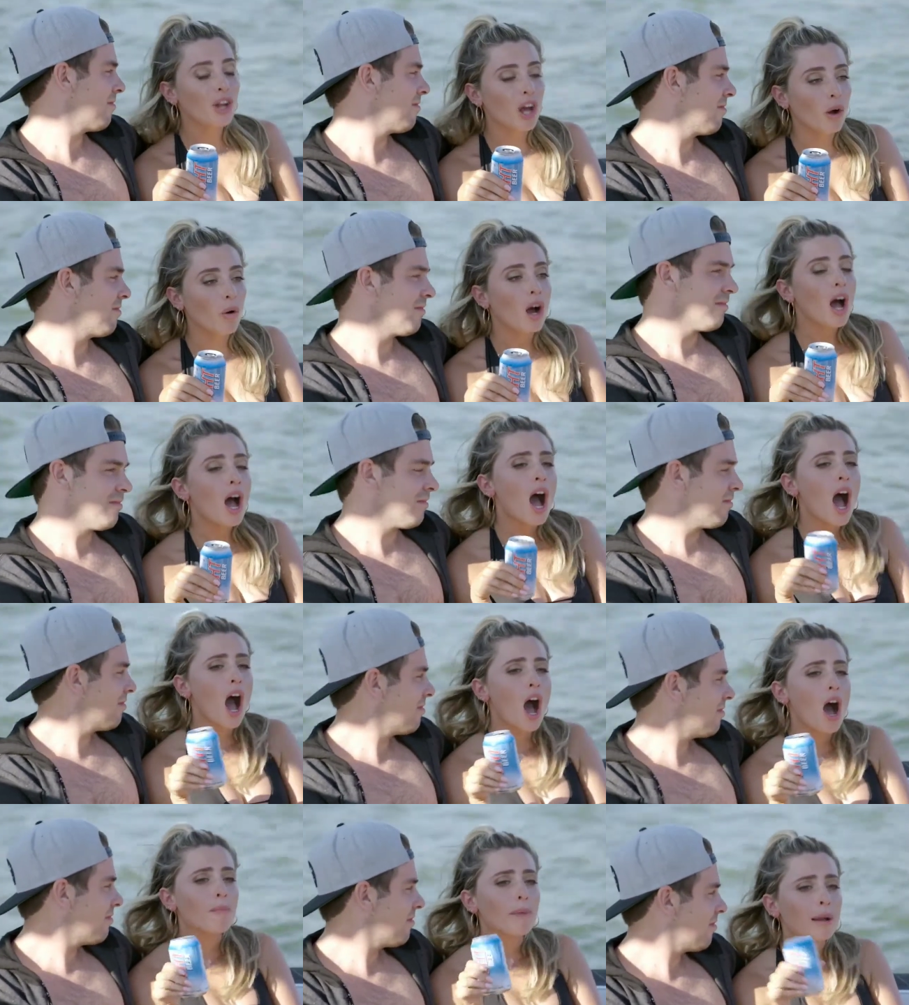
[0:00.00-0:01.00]
Speaker 1: no,
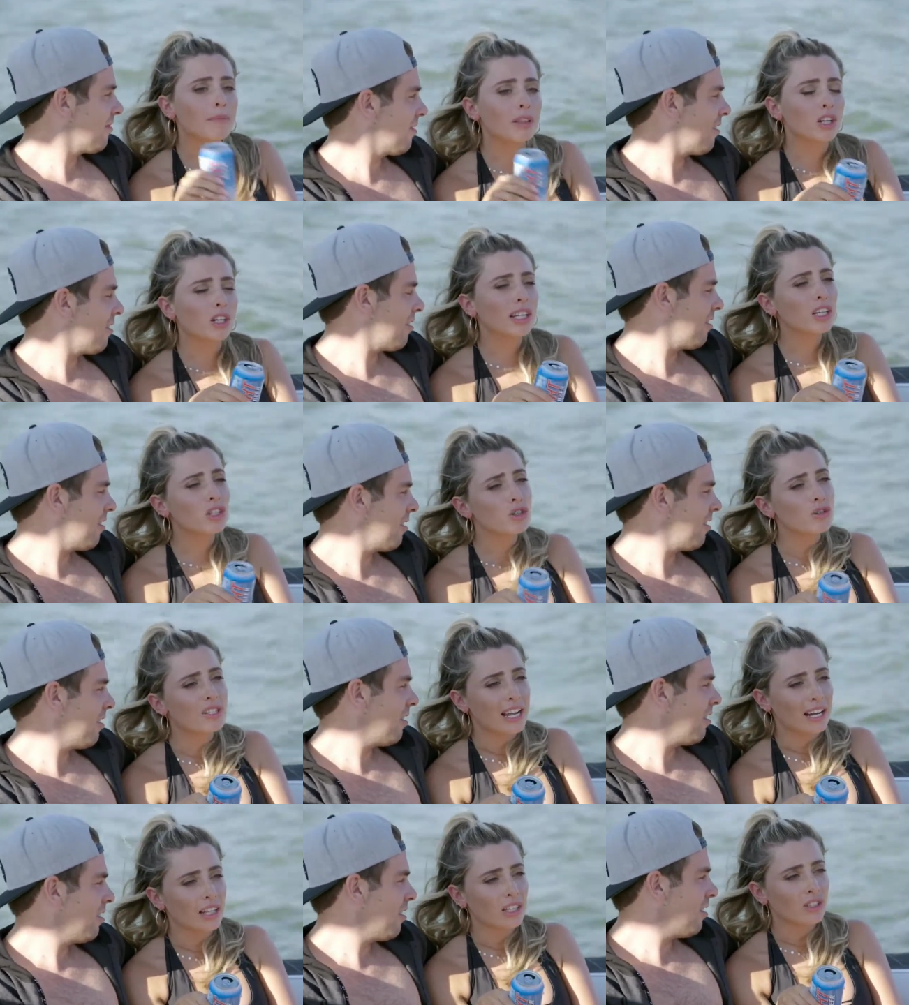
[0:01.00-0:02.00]
um, I'm literally on two
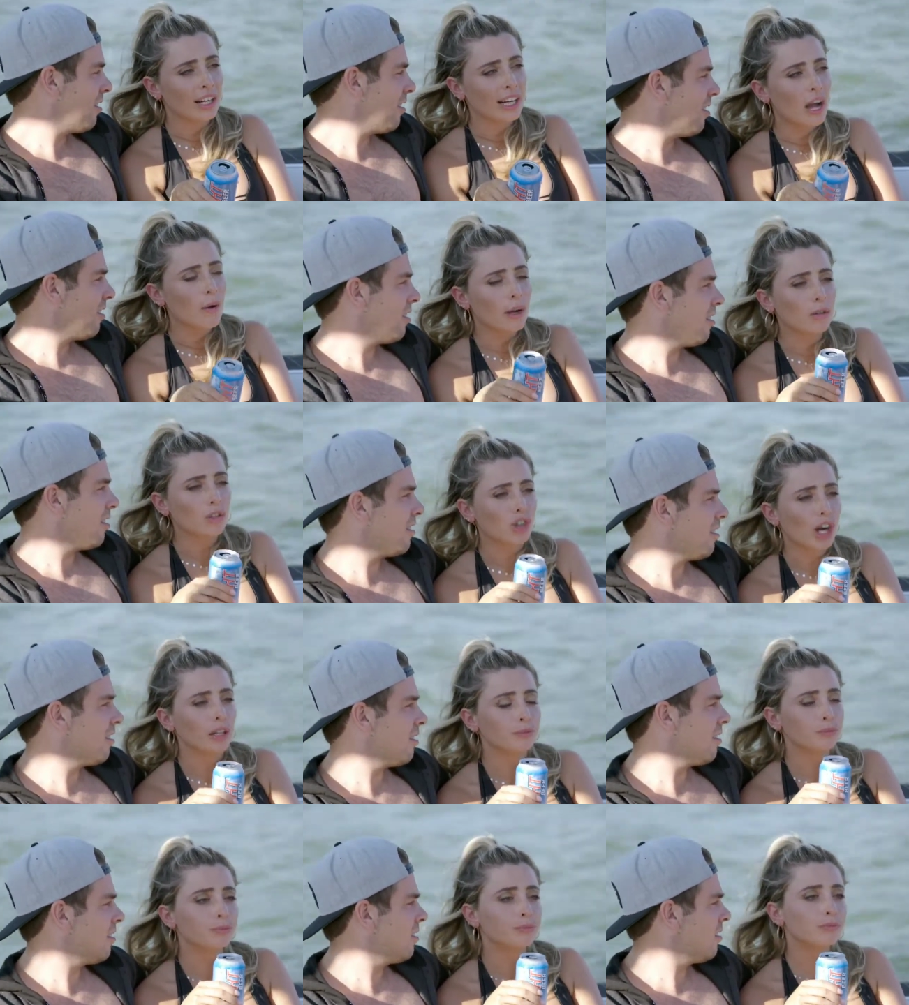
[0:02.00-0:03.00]
Xanax right now. I will drown.